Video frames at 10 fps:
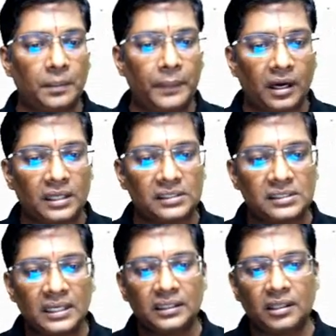
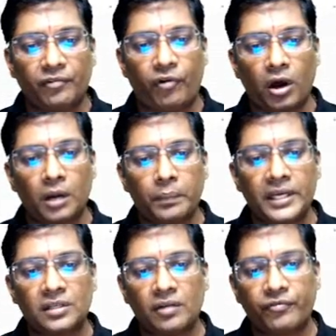because the
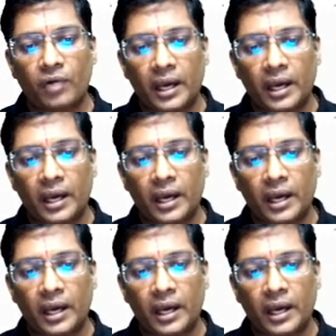formation of